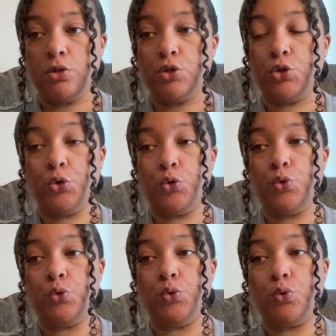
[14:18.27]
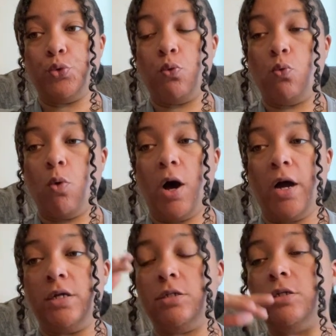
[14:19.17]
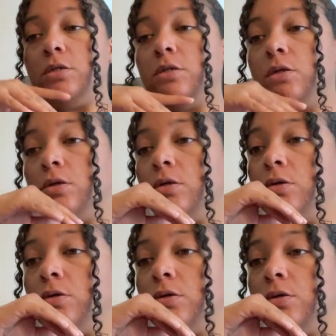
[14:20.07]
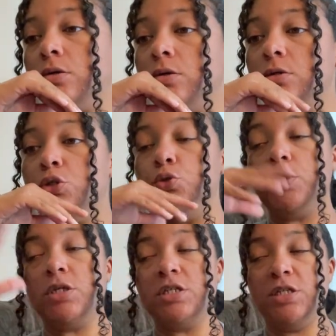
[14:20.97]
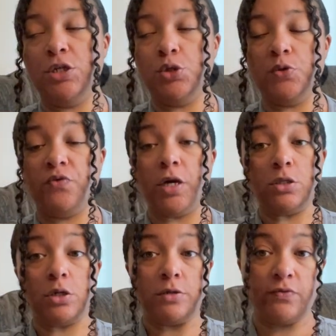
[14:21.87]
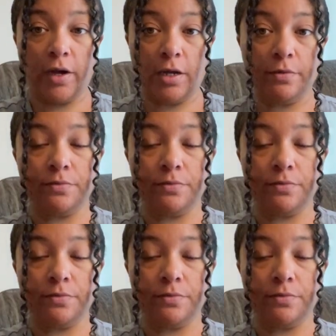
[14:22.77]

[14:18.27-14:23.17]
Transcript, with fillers: to want to continue to fight the good fight